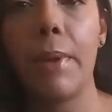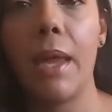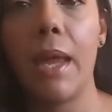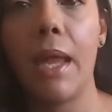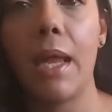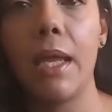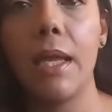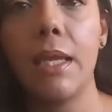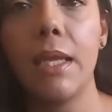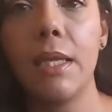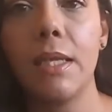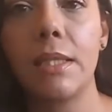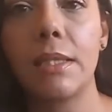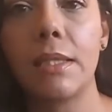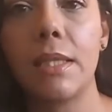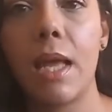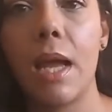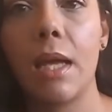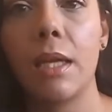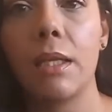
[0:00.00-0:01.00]
pink is
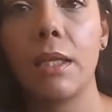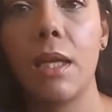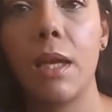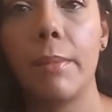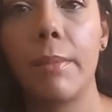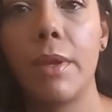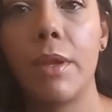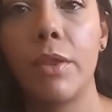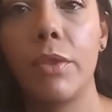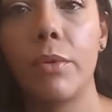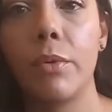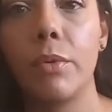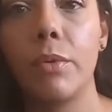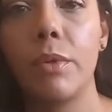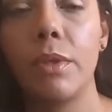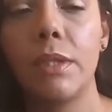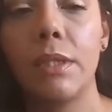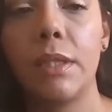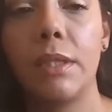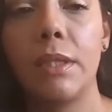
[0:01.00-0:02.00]
not coming through
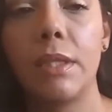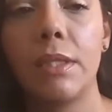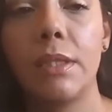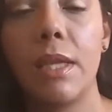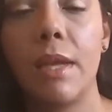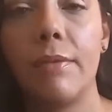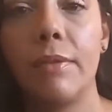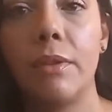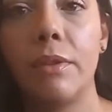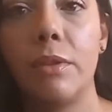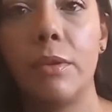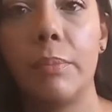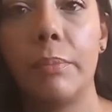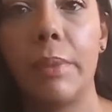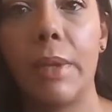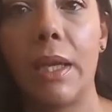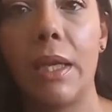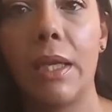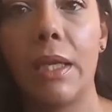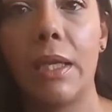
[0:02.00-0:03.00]
because it does have a little
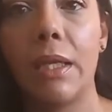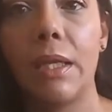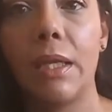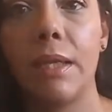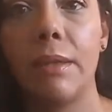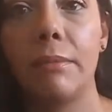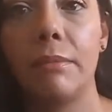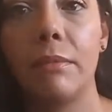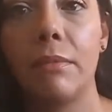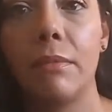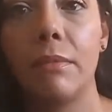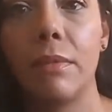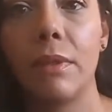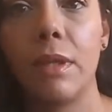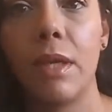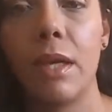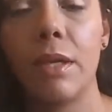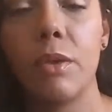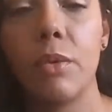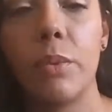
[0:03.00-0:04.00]
pink in it.
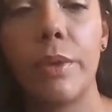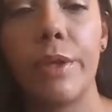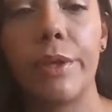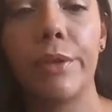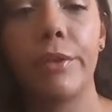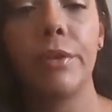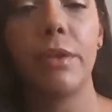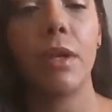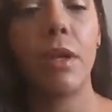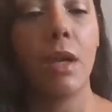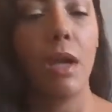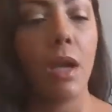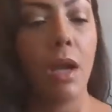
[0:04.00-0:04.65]
Kind of weird.